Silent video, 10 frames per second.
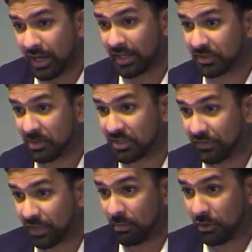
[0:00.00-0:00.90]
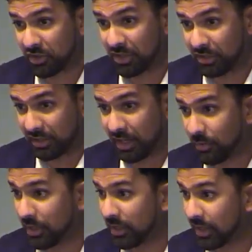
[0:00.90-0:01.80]
and specific motions and
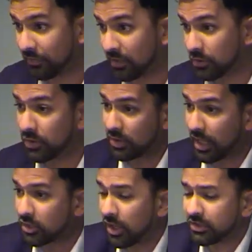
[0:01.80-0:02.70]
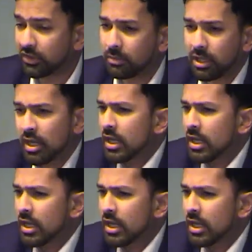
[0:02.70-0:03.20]
whatnot you have to do, and you can't talk to somebody.